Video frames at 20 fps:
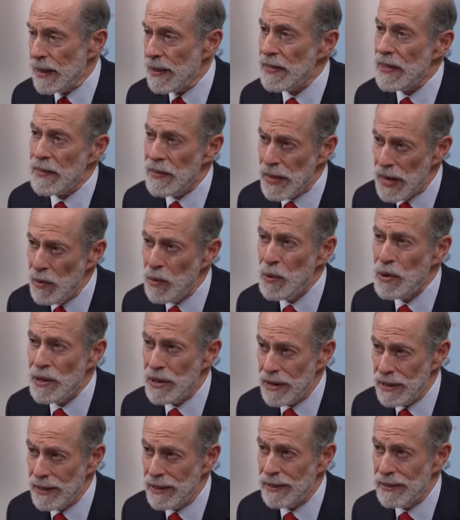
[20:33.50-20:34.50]
that they
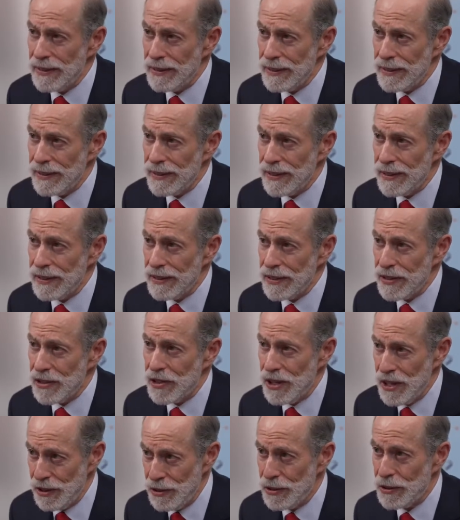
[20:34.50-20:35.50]
would
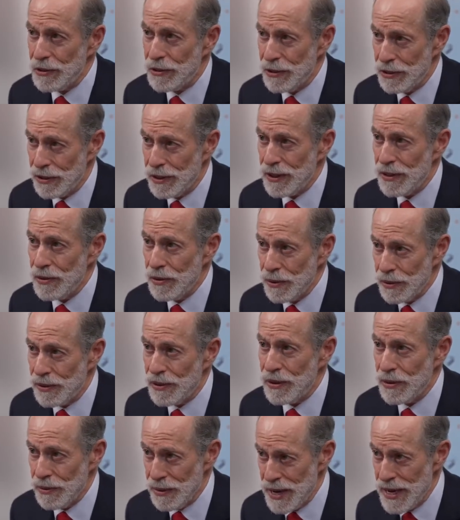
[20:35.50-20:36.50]
signal to the North
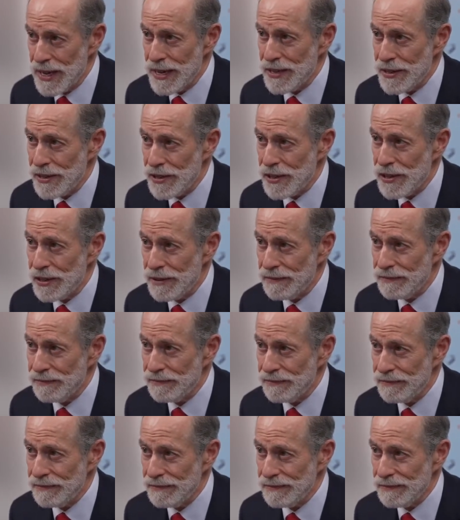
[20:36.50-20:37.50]
Koreans
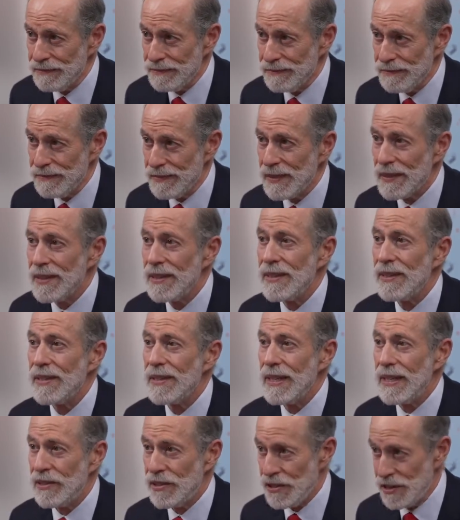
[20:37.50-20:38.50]

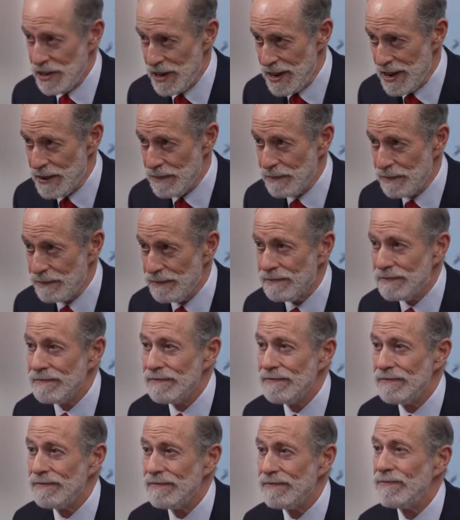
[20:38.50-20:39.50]
it's time
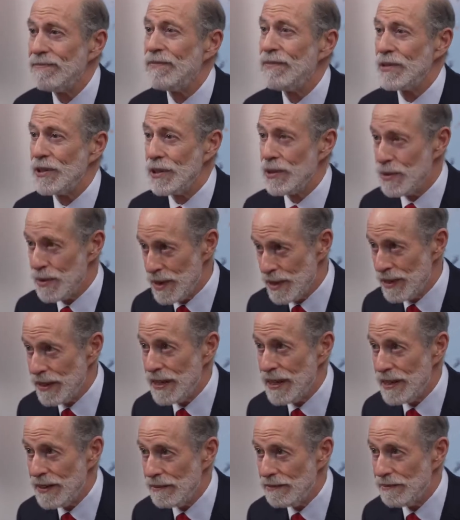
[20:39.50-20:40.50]
to go
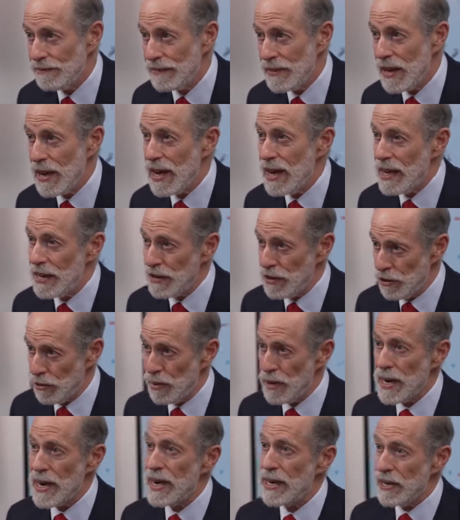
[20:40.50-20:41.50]
ugly and
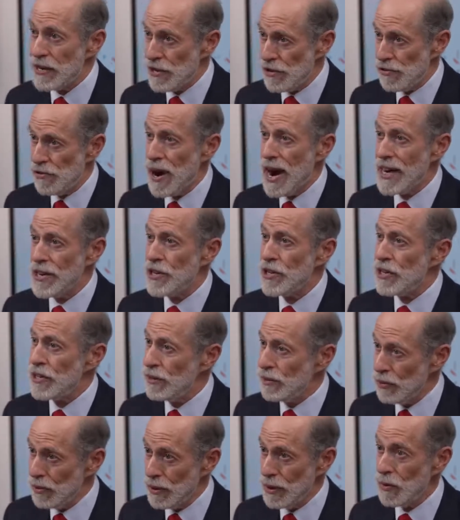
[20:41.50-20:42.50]
create a
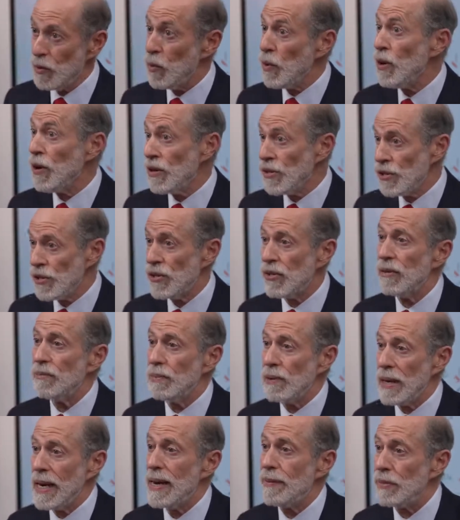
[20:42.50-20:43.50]
distraction, or worse,
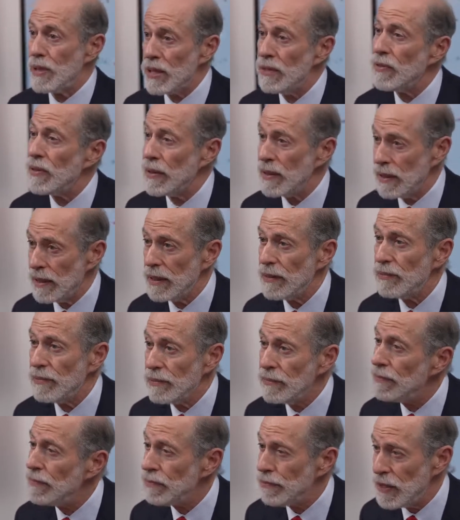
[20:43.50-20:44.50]
perhaps even a
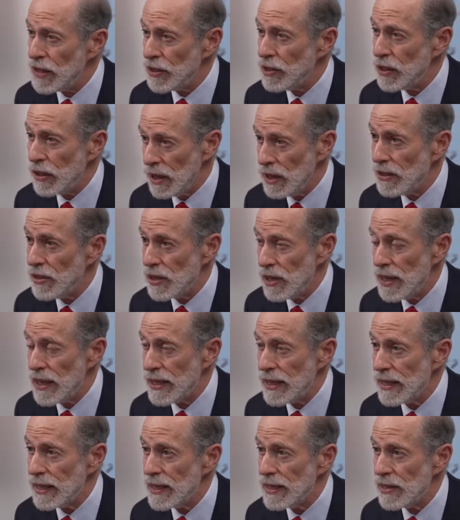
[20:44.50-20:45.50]
fresh
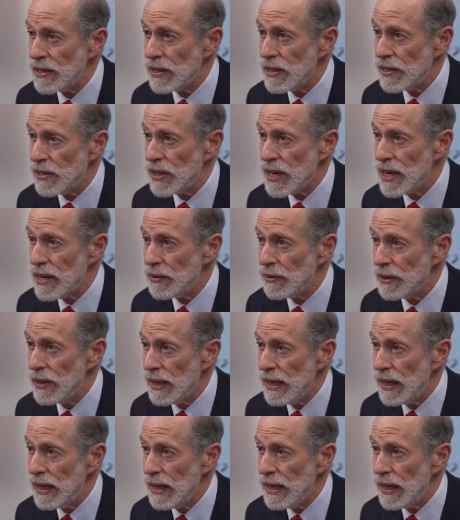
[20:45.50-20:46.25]
onslaught against the South,